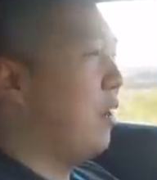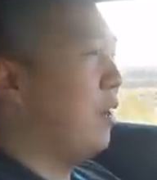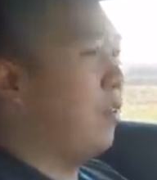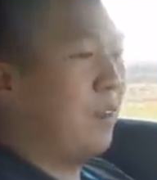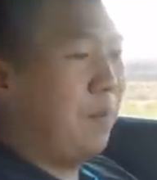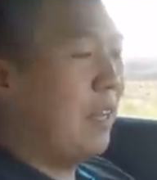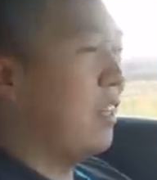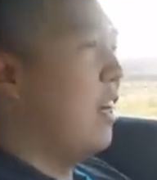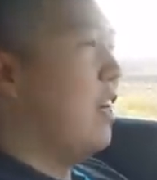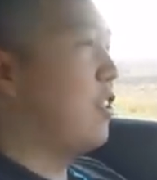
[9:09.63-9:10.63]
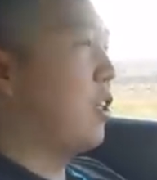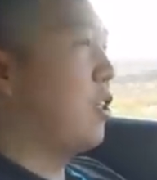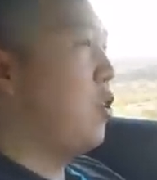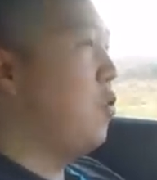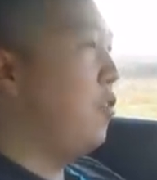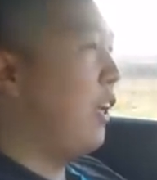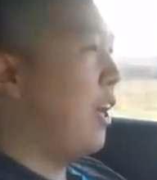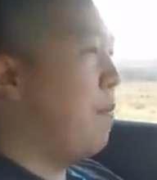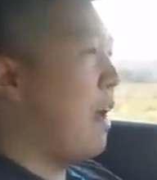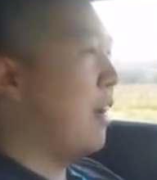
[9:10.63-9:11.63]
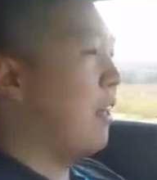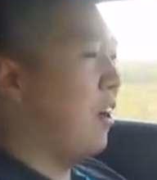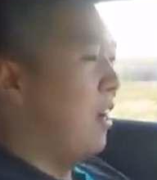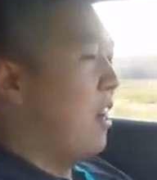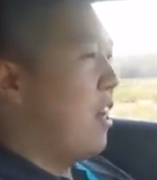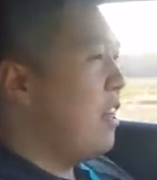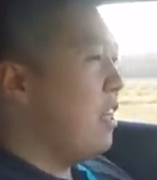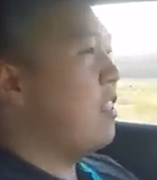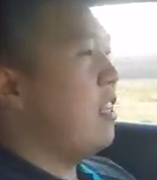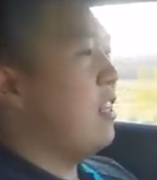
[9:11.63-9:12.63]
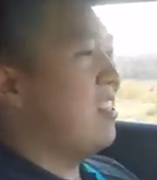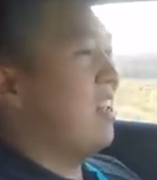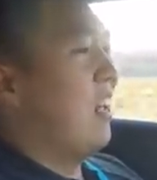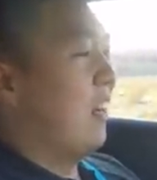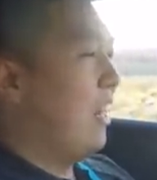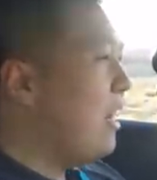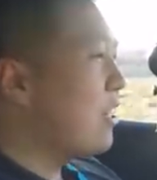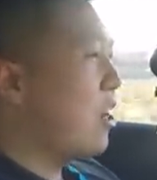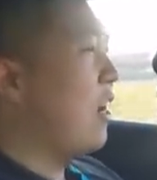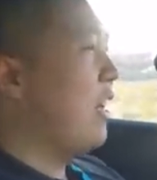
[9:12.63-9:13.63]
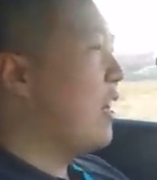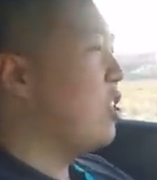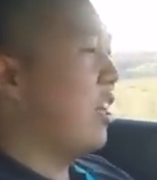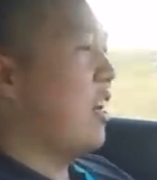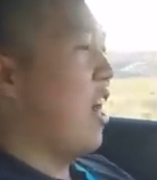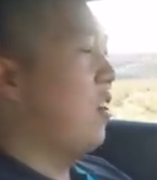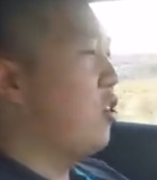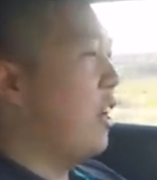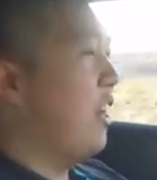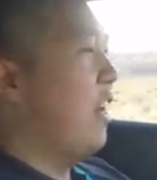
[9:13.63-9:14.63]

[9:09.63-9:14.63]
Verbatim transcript: out even of the big 6.2 V8 back there. This is latest cutting edge technology,